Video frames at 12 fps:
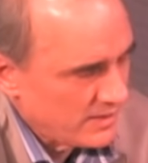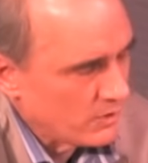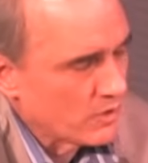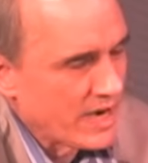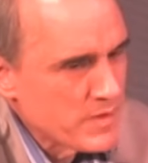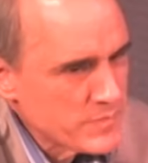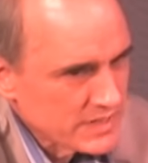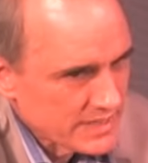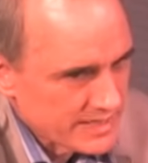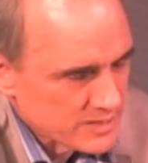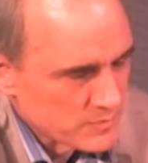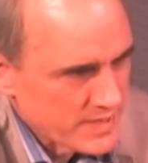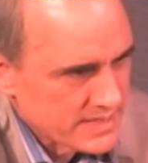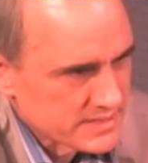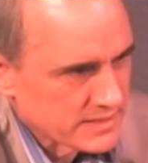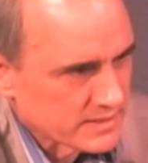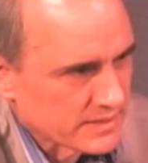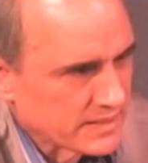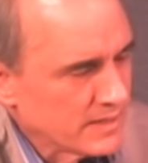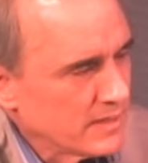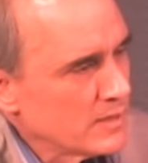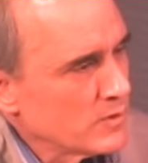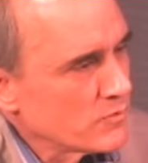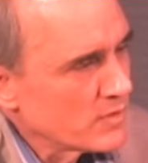or emulated, basically,
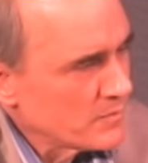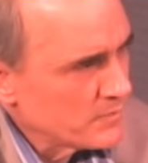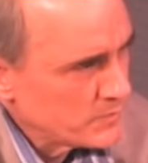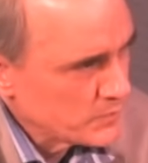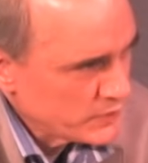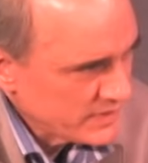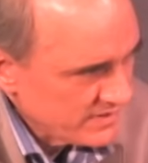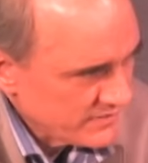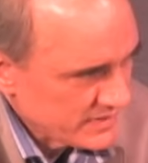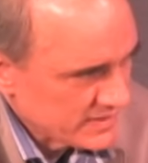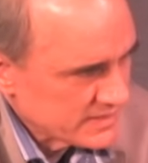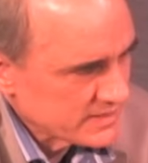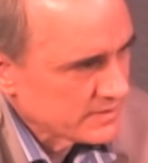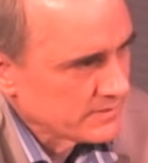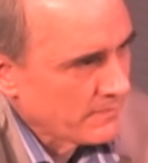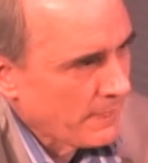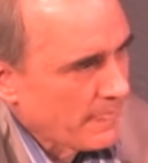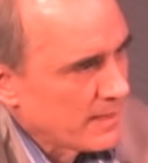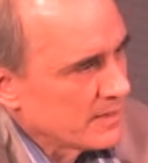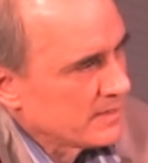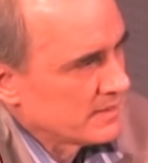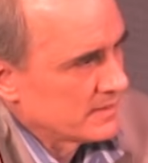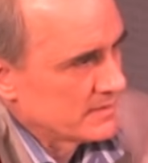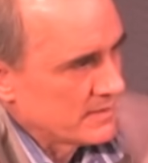from previous
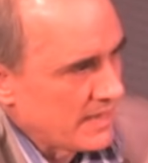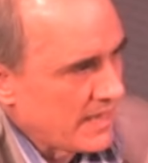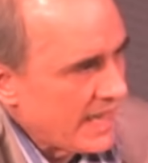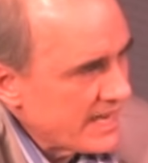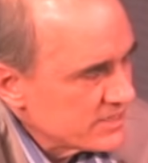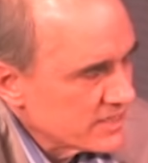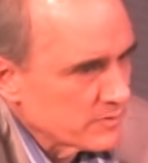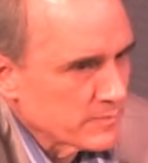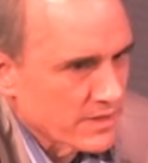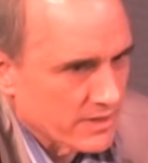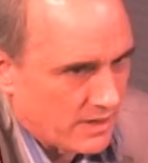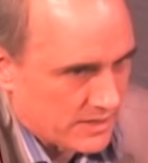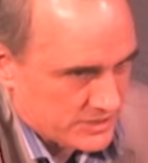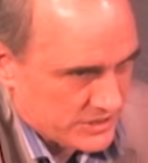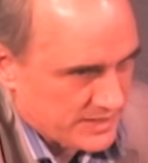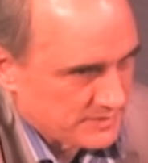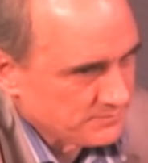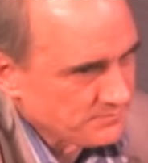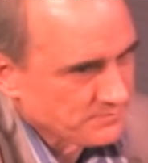ancient mythology.